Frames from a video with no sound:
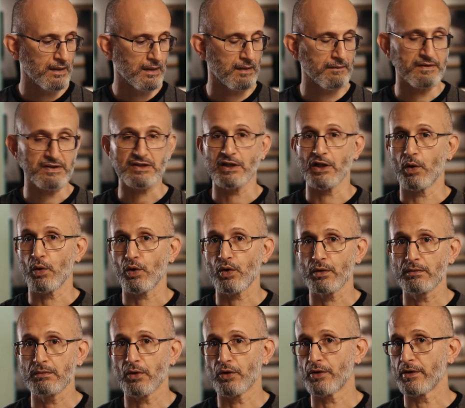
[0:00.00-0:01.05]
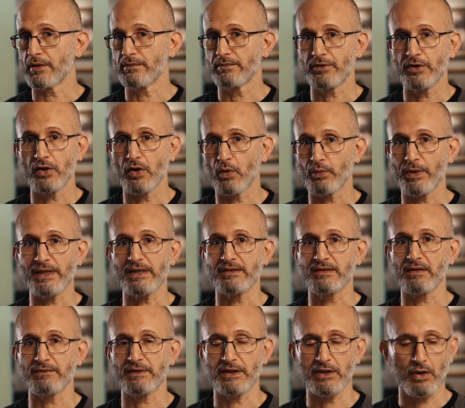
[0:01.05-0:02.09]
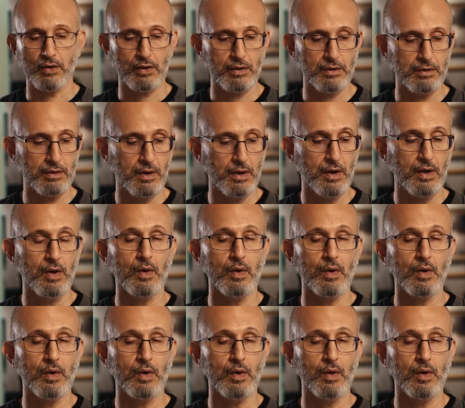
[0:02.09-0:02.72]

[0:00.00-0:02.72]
if it's local or you know relatively local.